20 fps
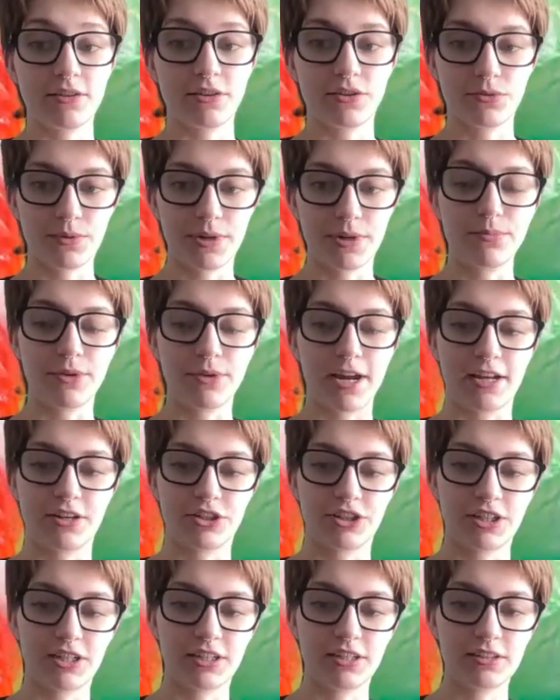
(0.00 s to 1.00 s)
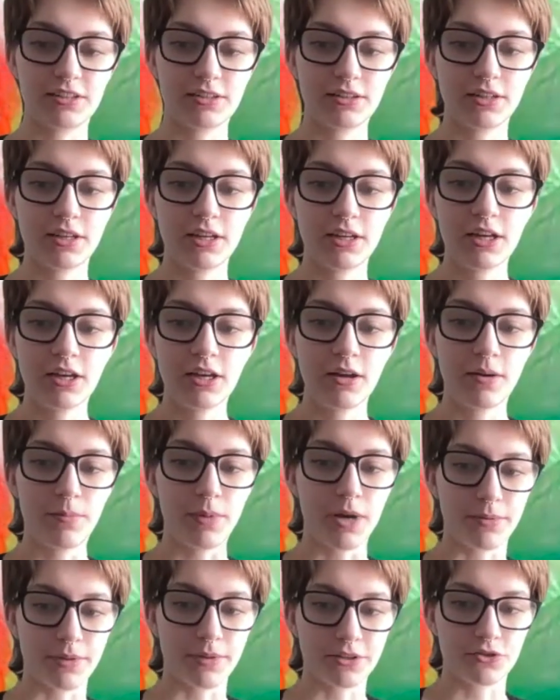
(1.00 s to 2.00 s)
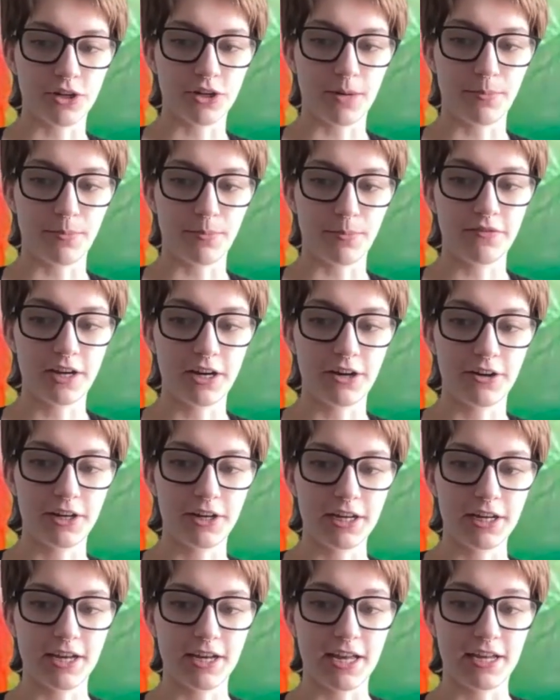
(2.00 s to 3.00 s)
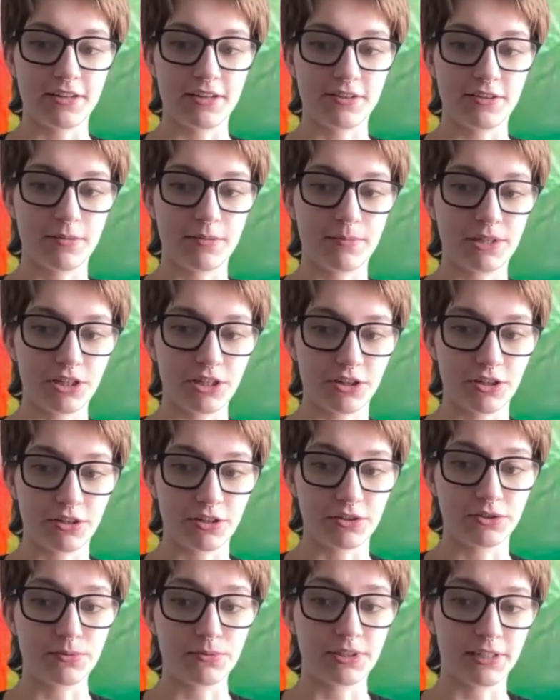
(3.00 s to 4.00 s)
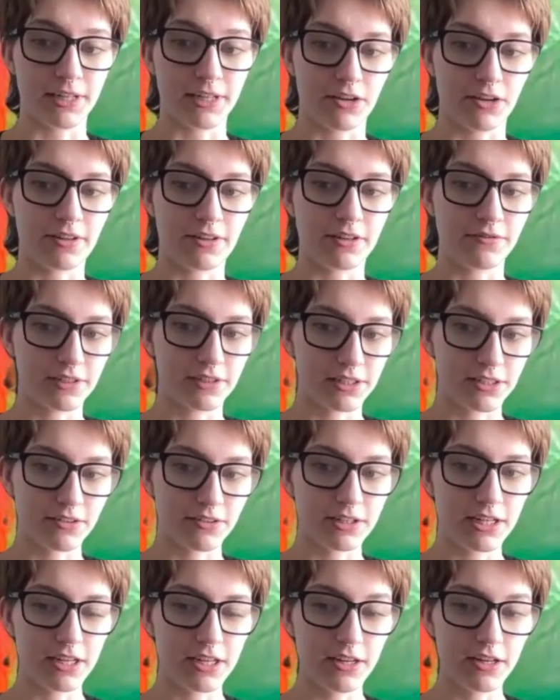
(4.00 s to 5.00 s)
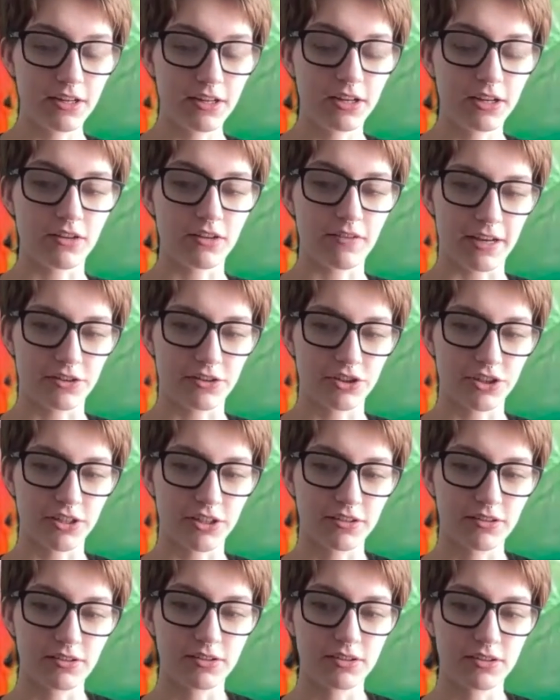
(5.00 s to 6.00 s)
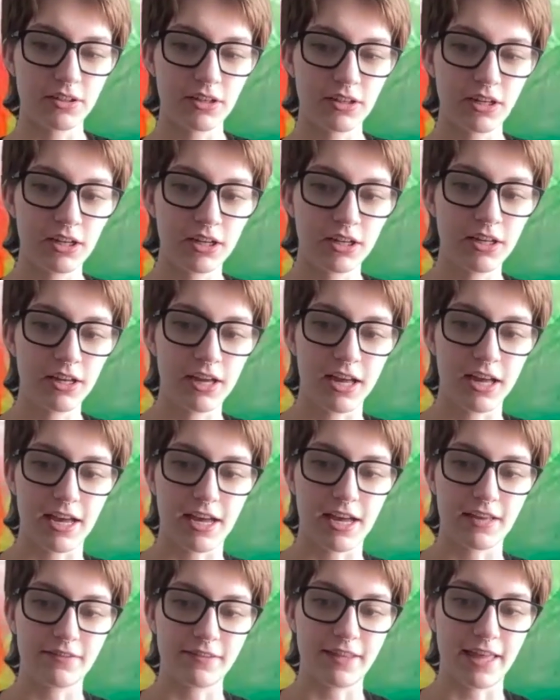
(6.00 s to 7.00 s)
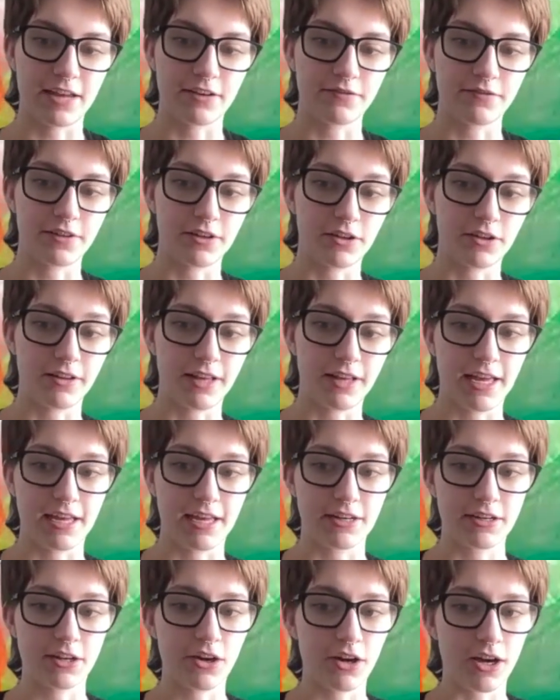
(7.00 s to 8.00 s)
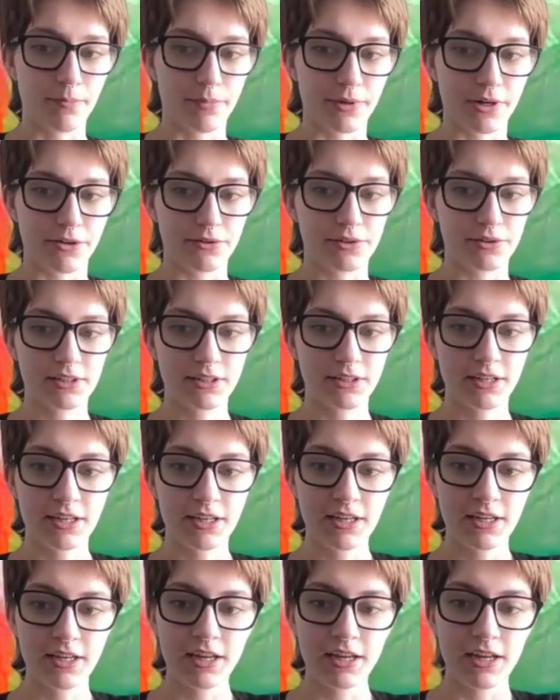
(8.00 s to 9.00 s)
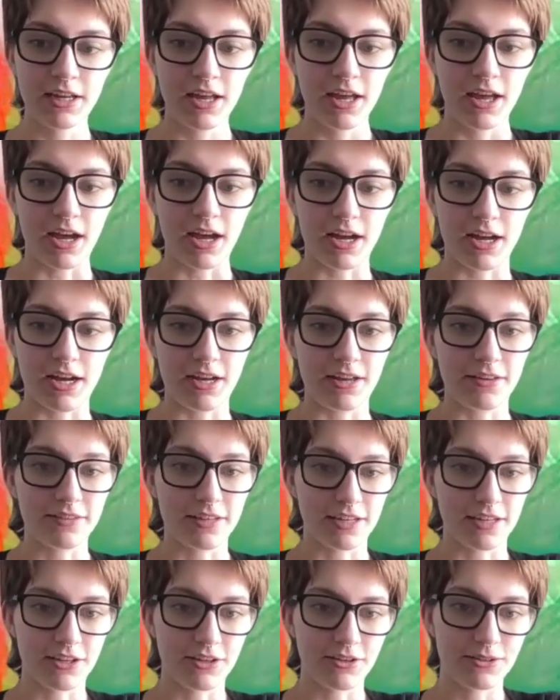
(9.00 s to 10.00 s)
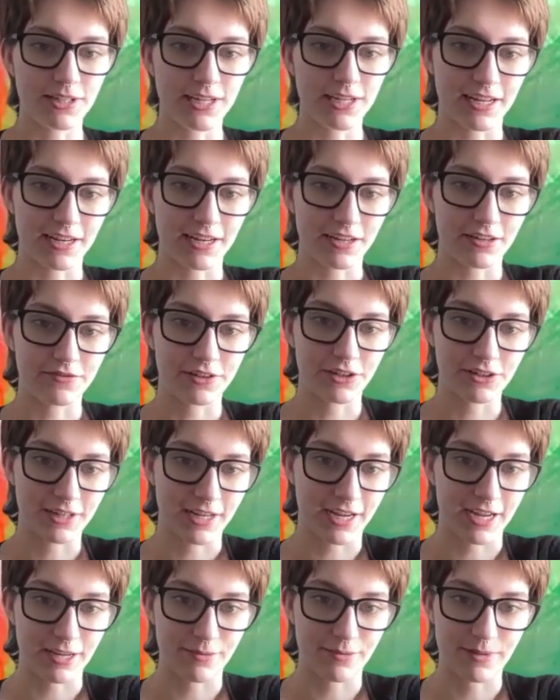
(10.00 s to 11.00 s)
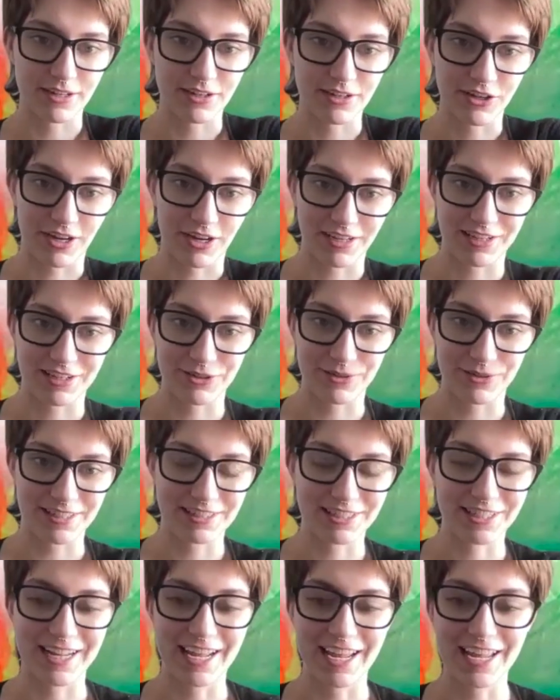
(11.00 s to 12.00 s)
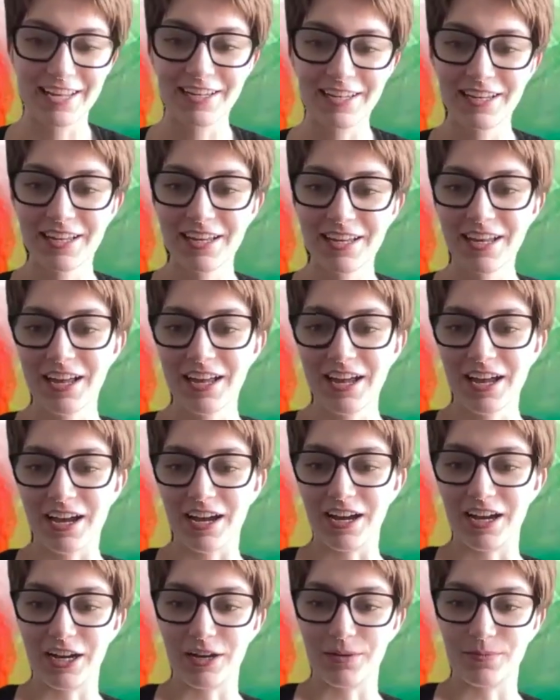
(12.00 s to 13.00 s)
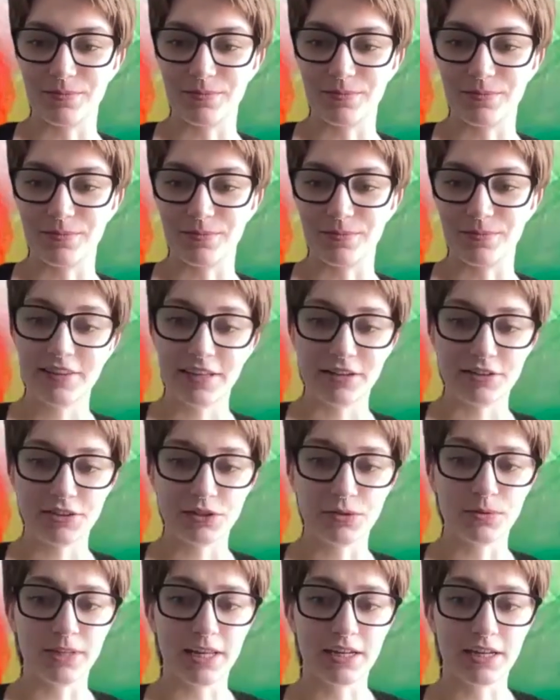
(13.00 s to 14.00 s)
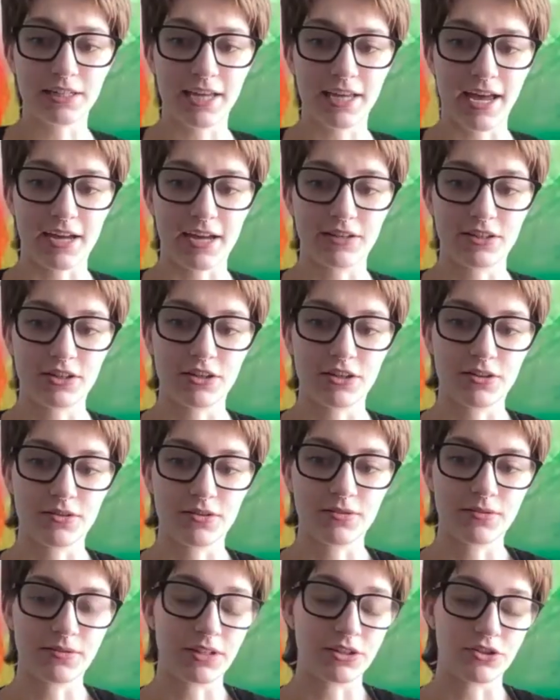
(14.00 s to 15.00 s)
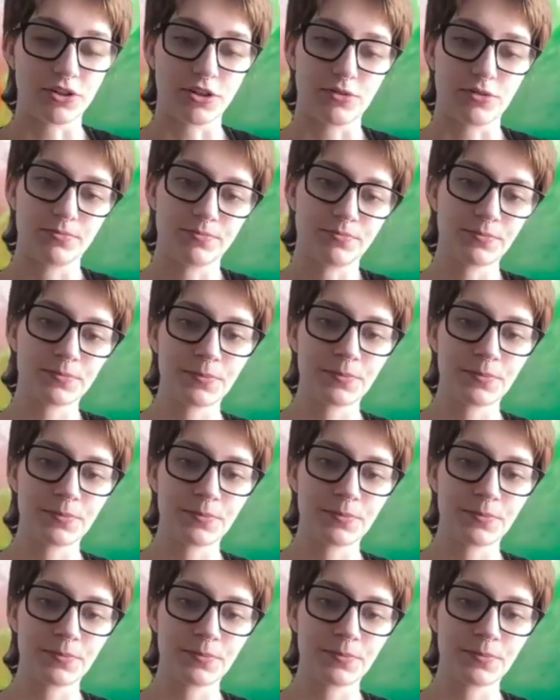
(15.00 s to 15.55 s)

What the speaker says: the three branches: public drop-off area and the materials recycling facility, collections, and landfill and compost. Thank you, Deanna, for your time in talking to us today. Anything else you would like to add to your intro?